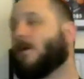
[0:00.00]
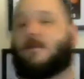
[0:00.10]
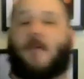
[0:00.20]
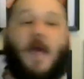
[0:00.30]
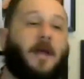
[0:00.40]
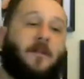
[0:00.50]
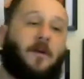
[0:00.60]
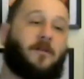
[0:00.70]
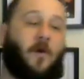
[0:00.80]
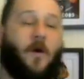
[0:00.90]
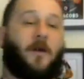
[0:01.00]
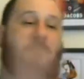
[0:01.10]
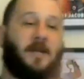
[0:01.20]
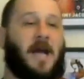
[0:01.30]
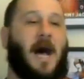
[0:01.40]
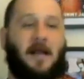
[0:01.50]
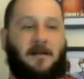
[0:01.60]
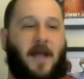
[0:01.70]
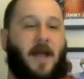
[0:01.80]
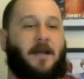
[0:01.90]
that there's going to be
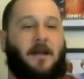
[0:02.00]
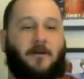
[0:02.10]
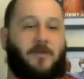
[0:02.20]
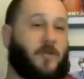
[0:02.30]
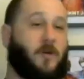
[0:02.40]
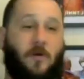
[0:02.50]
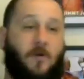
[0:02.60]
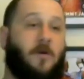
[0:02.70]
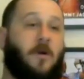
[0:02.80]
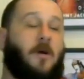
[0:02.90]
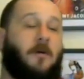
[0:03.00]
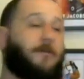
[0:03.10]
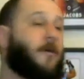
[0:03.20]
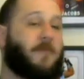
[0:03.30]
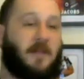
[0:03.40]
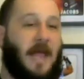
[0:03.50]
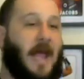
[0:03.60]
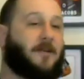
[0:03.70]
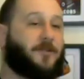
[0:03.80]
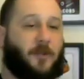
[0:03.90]
content here soon from the
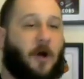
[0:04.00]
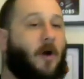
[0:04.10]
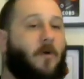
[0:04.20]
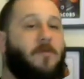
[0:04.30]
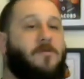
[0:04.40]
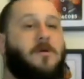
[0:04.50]
last show.